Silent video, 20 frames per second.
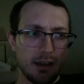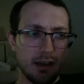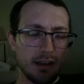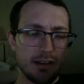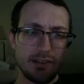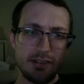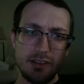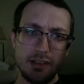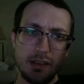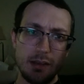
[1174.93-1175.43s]

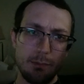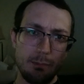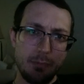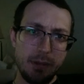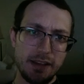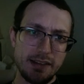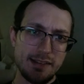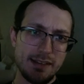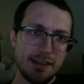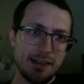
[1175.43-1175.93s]
Honestly, the
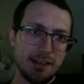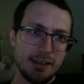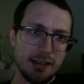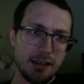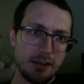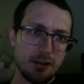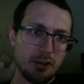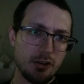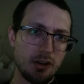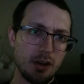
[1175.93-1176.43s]
best idea
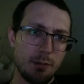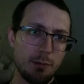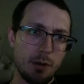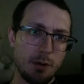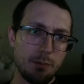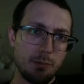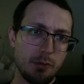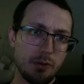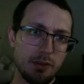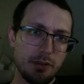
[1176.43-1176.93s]
I could come
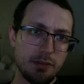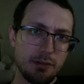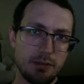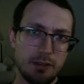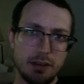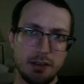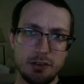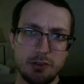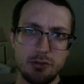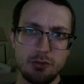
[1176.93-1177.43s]
up with
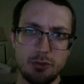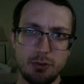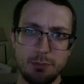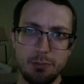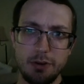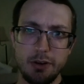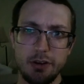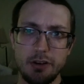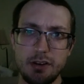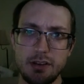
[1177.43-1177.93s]
in a short
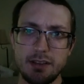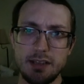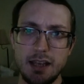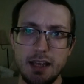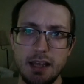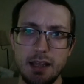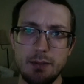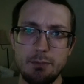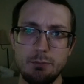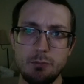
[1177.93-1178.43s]
period of
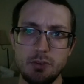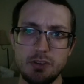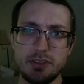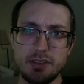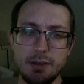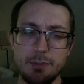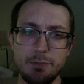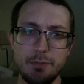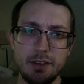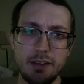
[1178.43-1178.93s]
time was
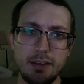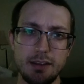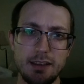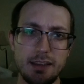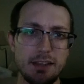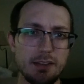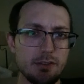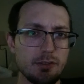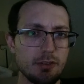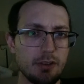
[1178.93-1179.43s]
something
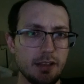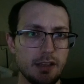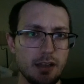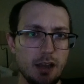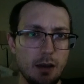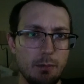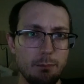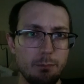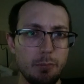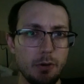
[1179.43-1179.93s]
akin to like
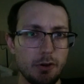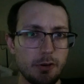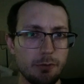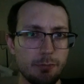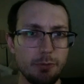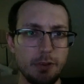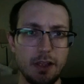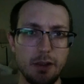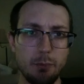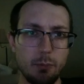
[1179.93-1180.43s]
a
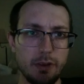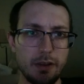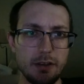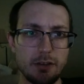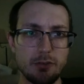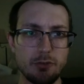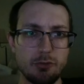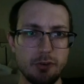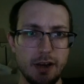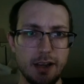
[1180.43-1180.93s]
butterfly
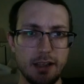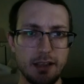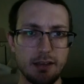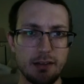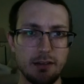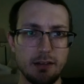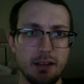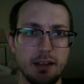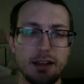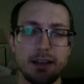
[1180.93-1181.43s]
winged
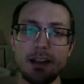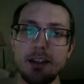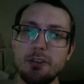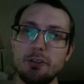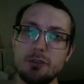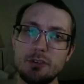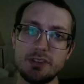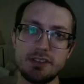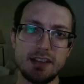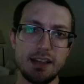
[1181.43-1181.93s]
dragon. Now
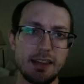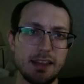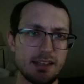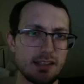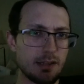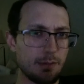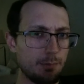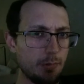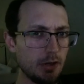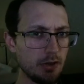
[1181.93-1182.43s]
you could say that's
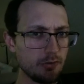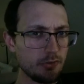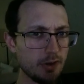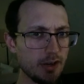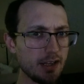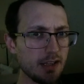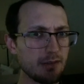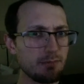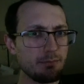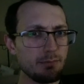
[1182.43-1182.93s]
the bug
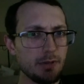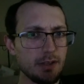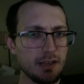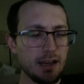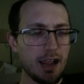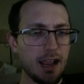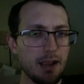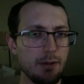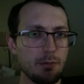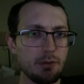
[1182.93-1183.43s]
dragon,
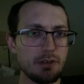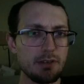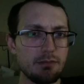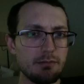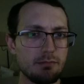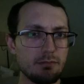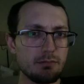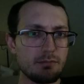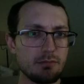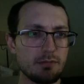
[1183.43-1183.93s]
but I would
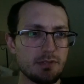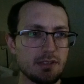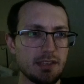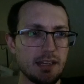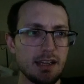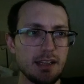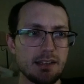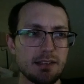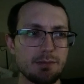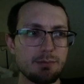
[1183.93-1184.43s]

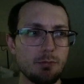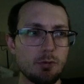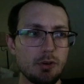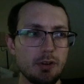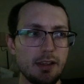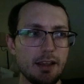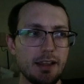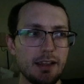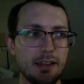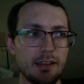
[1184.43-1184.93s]
say it's more
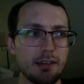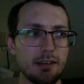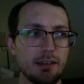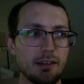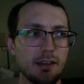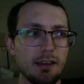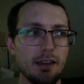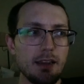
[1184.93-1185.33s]
like